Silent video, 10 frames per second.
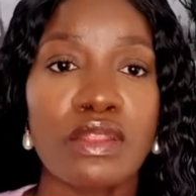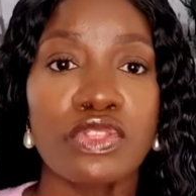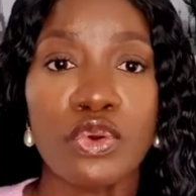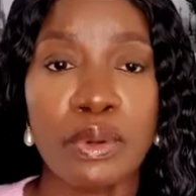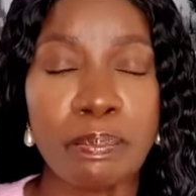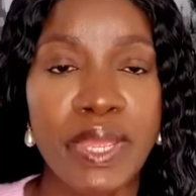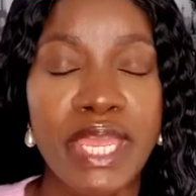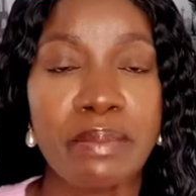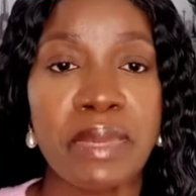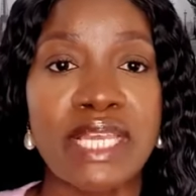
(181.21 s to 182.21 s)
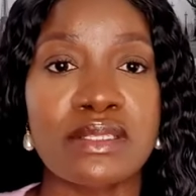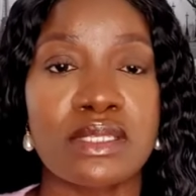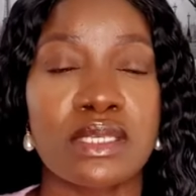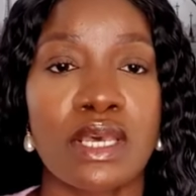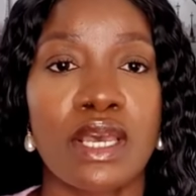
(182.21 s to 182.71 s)
the
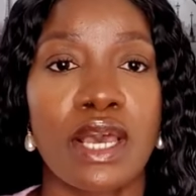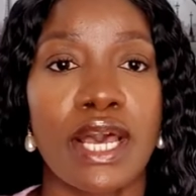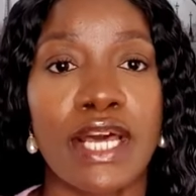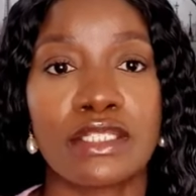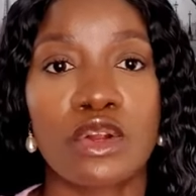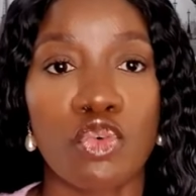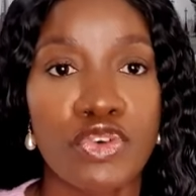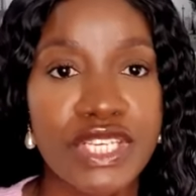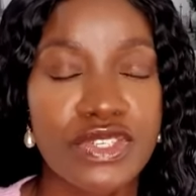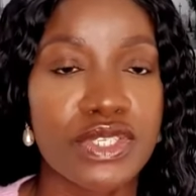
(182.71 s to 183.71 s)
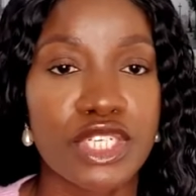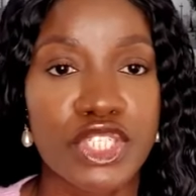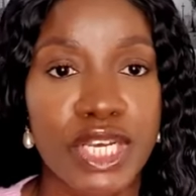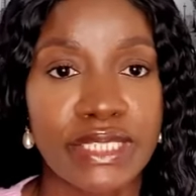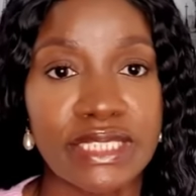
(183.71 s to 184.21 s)
repayments, uh, the
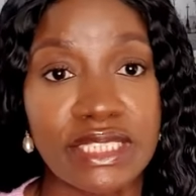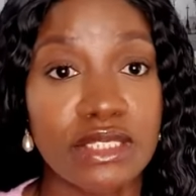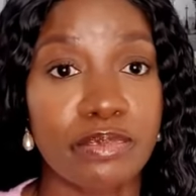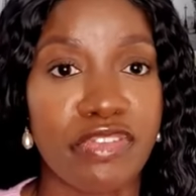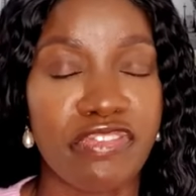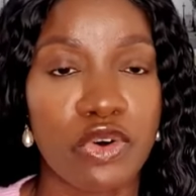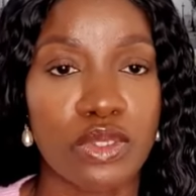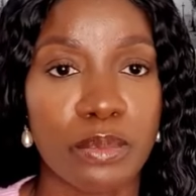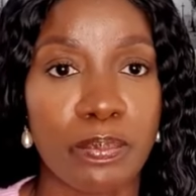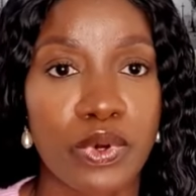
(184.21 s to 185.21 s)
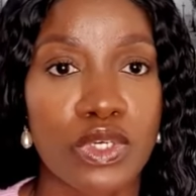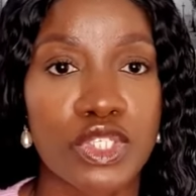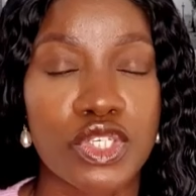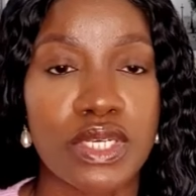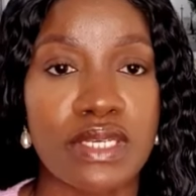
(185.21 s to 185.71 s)
research I did before the
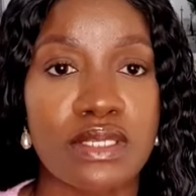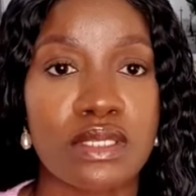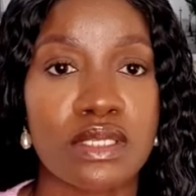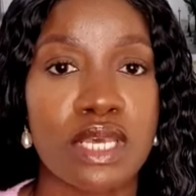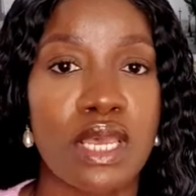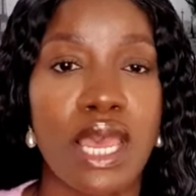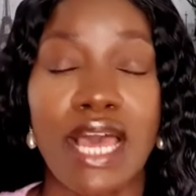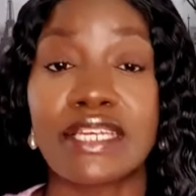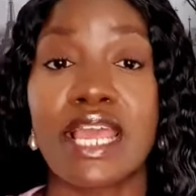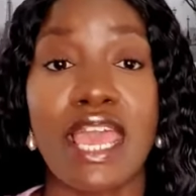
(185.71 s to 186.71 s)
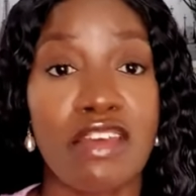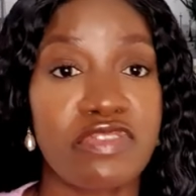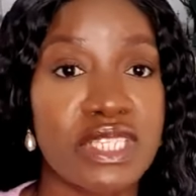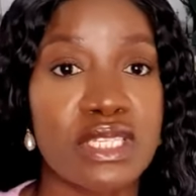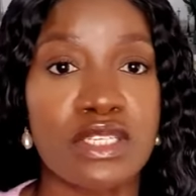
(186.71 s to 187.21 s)
purchase, and
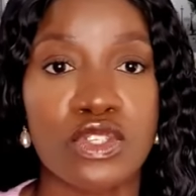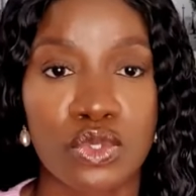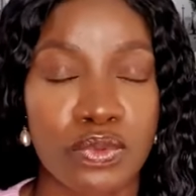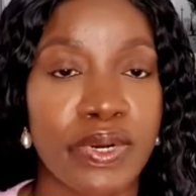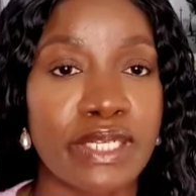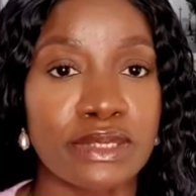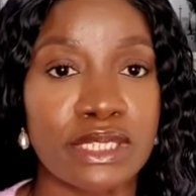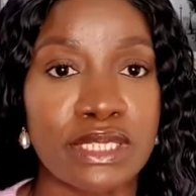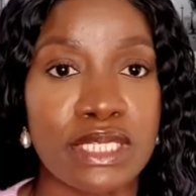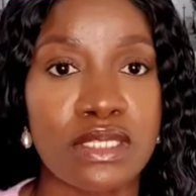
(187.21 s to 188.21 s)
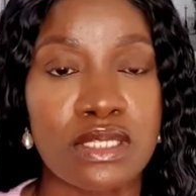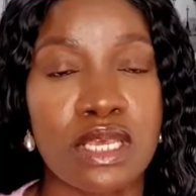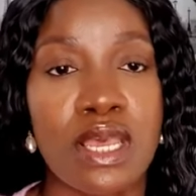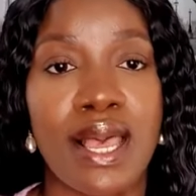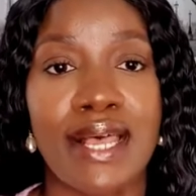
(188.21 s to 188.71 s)
everything surrounding it.
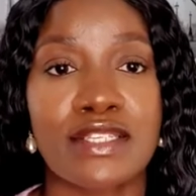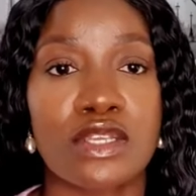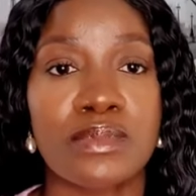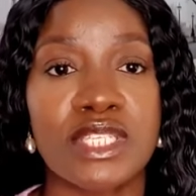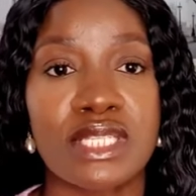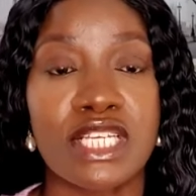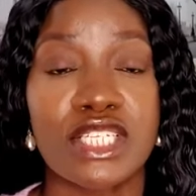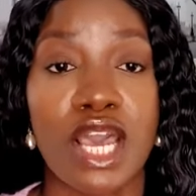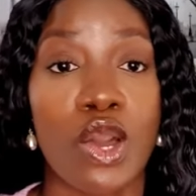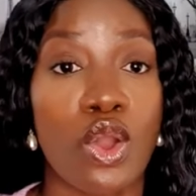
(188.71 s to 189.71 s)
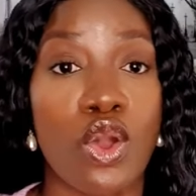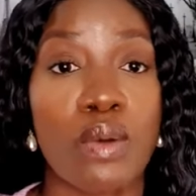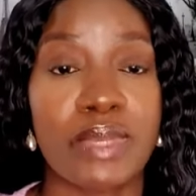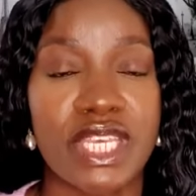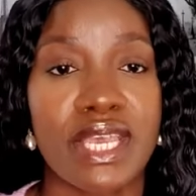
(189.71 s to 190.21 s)
At some stage, I'll
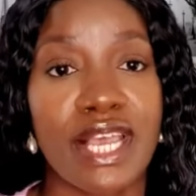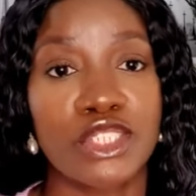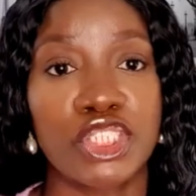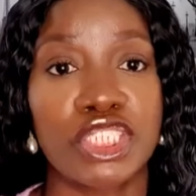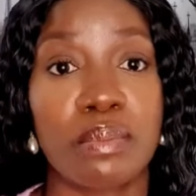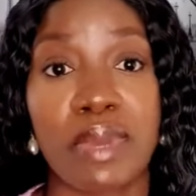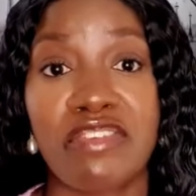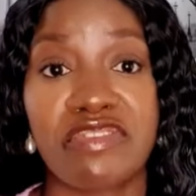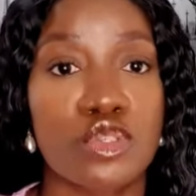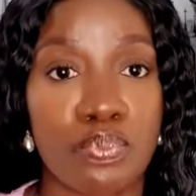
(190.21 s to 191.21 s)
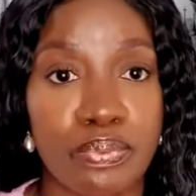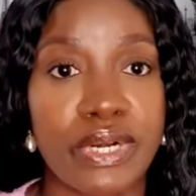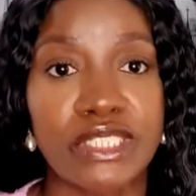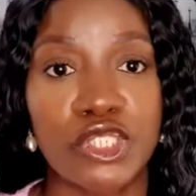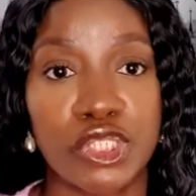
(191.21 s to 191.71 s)
come here and share my
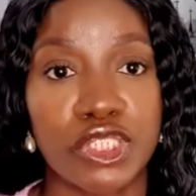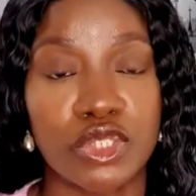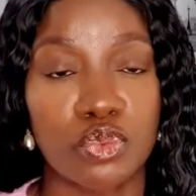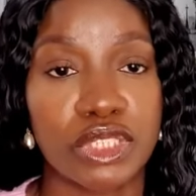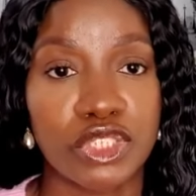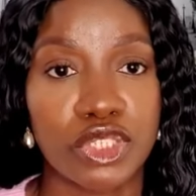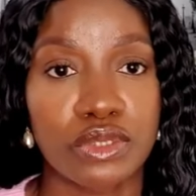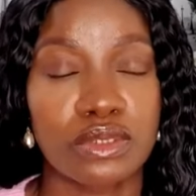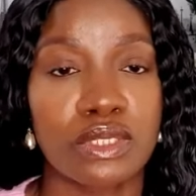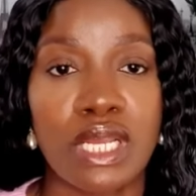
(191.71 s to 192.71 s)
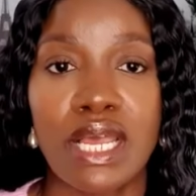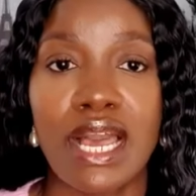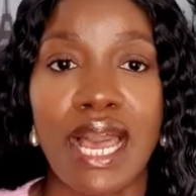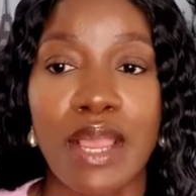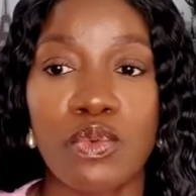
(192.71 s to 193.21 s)
spreadsheet with you.
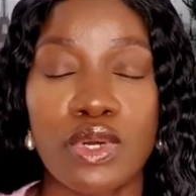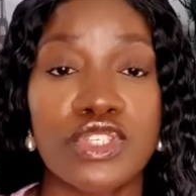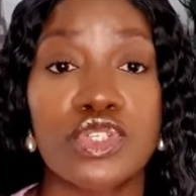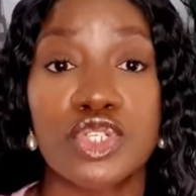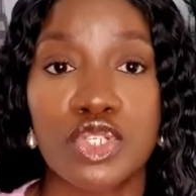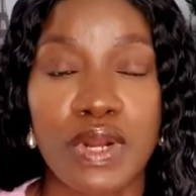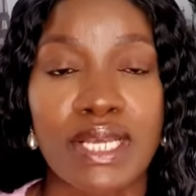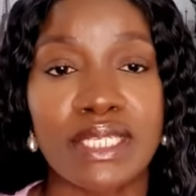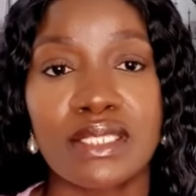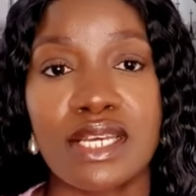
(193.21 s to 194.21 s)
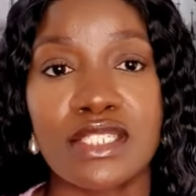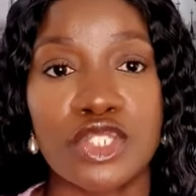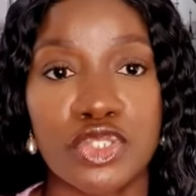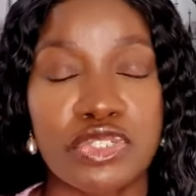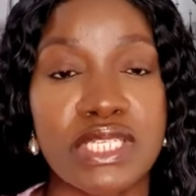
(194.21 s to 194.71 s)
I was tracking
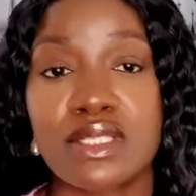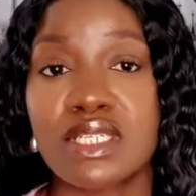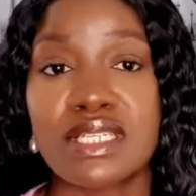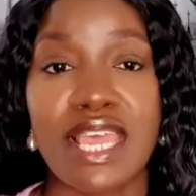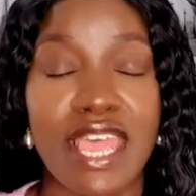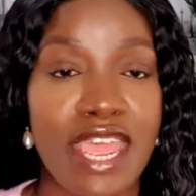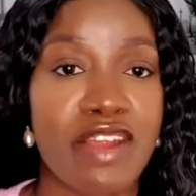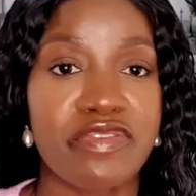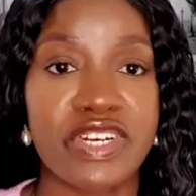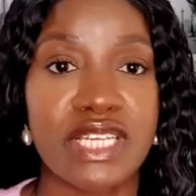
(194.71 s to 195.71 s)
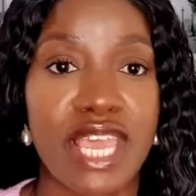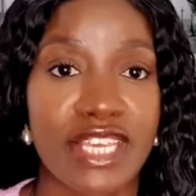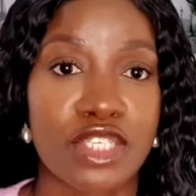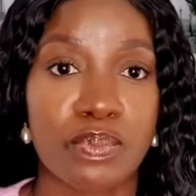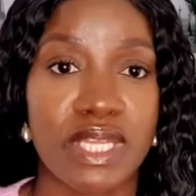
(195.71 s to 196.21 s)
and tracing every
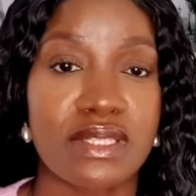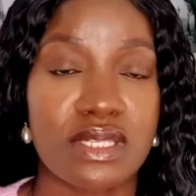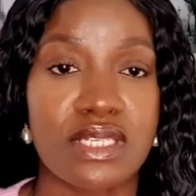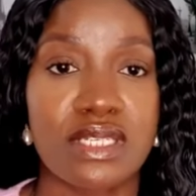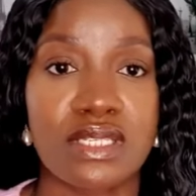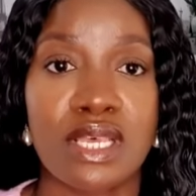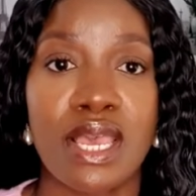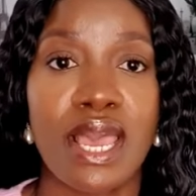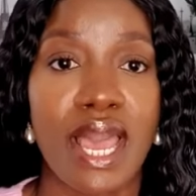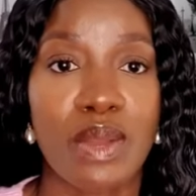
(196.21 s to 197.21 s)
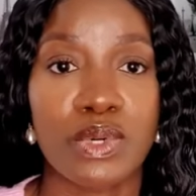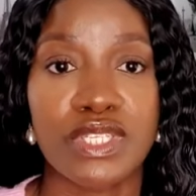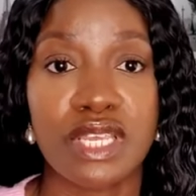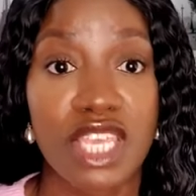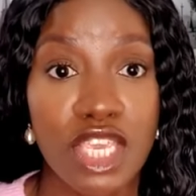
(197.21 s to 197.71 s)
expenses I
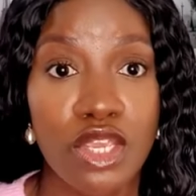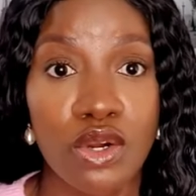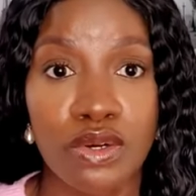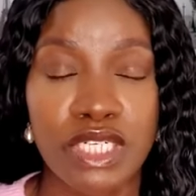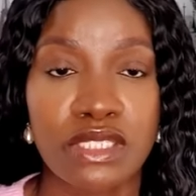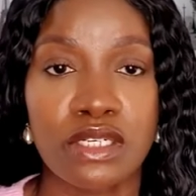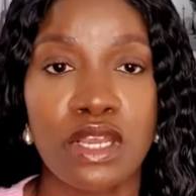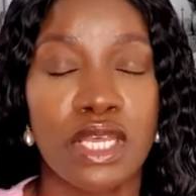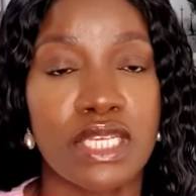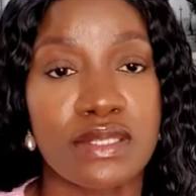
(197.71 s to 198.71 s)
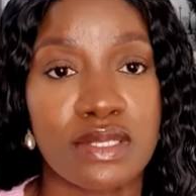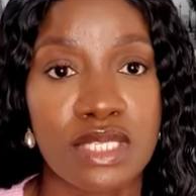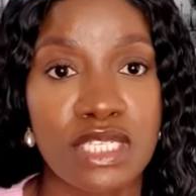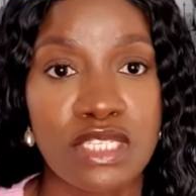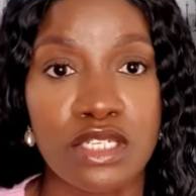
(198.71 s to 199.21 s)
was incurring in
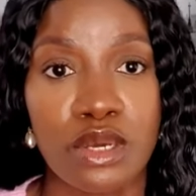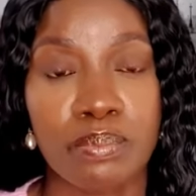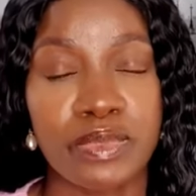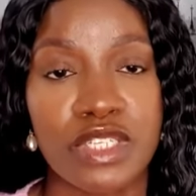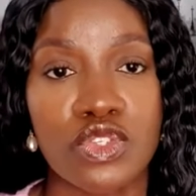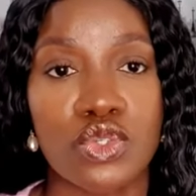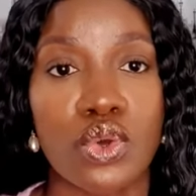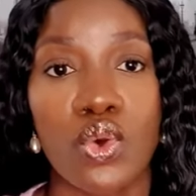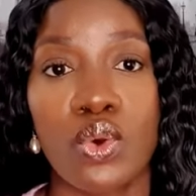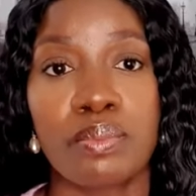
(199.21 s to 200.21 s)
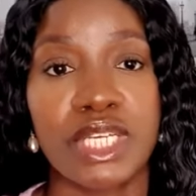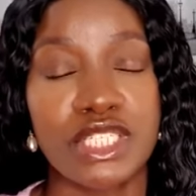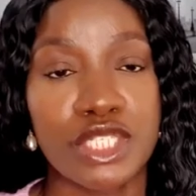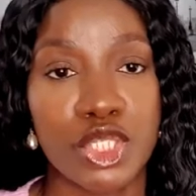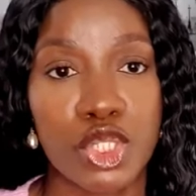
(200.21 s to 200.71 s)
setting up this home,
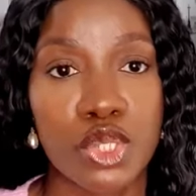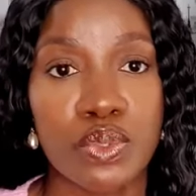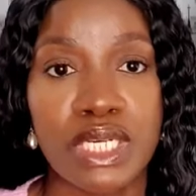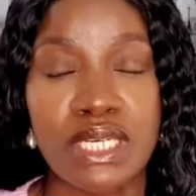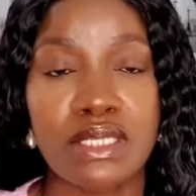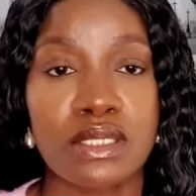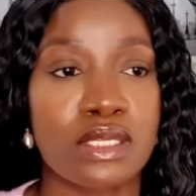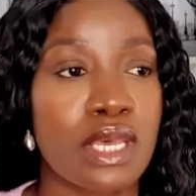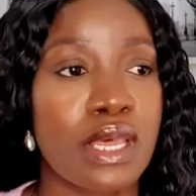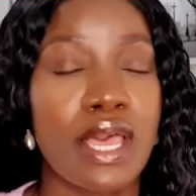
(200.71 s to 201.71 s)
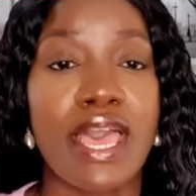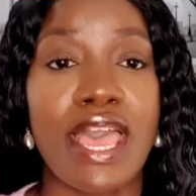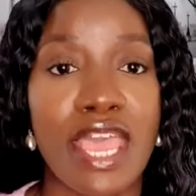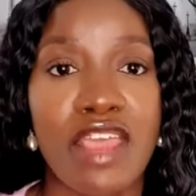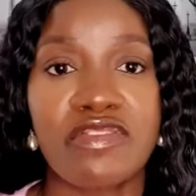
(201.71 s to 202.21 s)
in doing it.
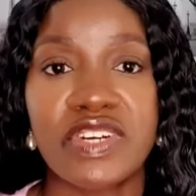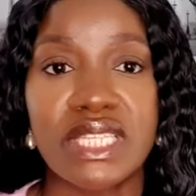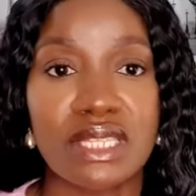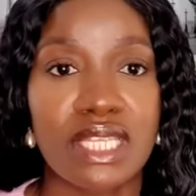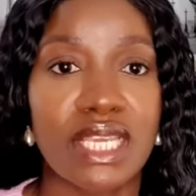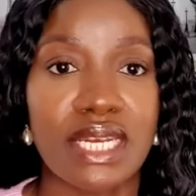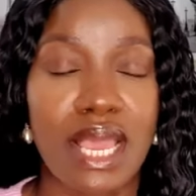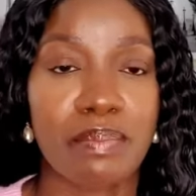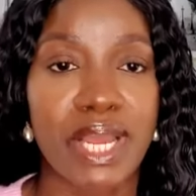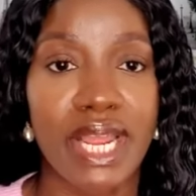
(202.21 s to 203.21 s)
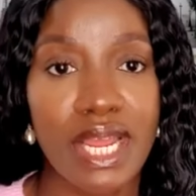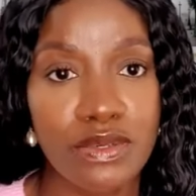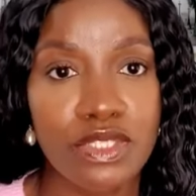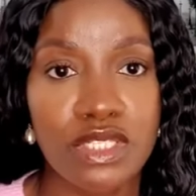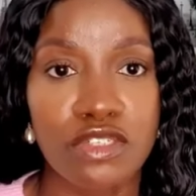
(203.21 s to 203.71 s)
Everything I'm
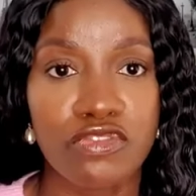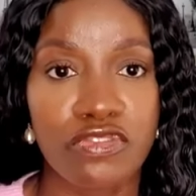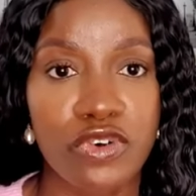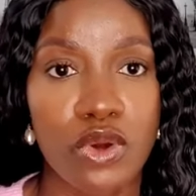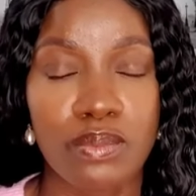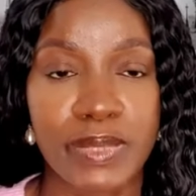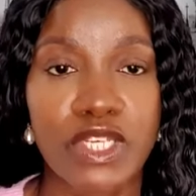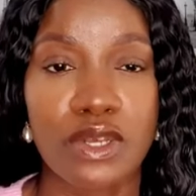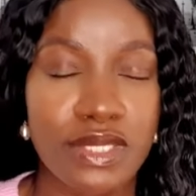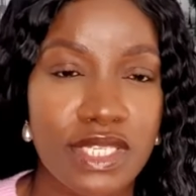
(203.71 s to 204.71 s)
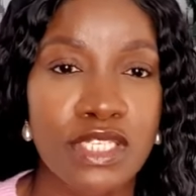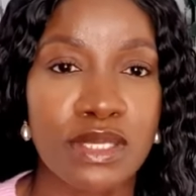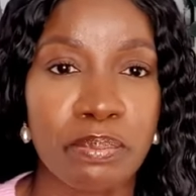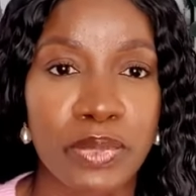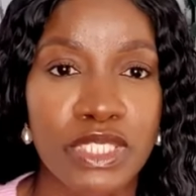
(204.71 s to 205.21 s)
accounting for, because
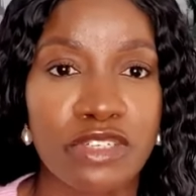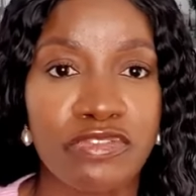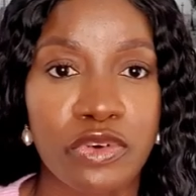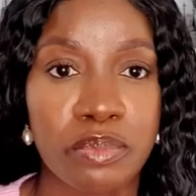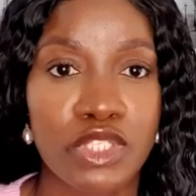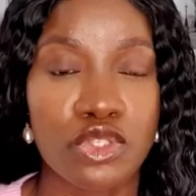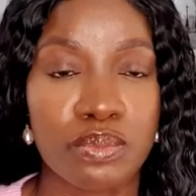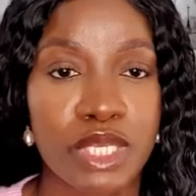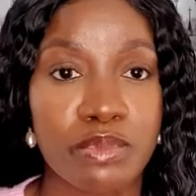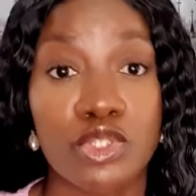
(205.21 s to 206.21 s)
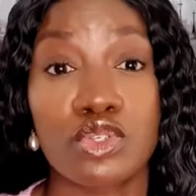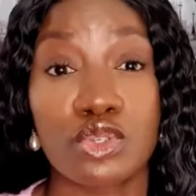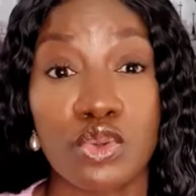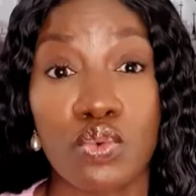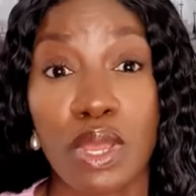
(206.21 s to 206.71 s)
it's important for me to be able
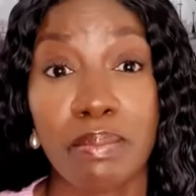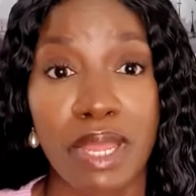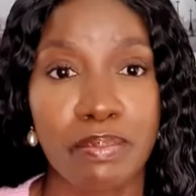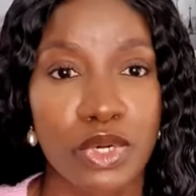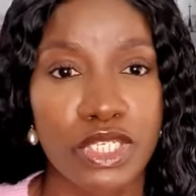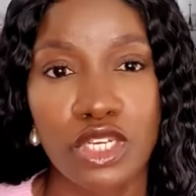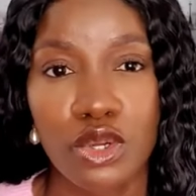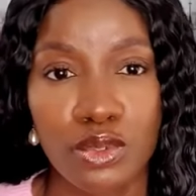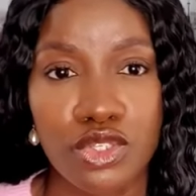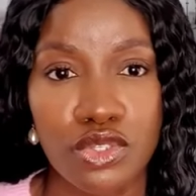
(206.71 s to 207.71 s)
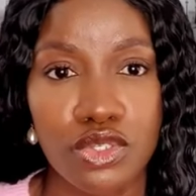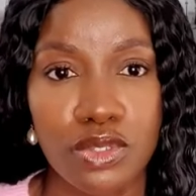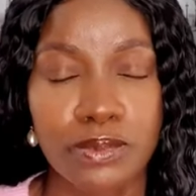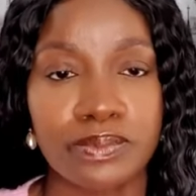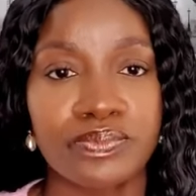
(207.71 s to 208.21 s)
to know where my money goes to.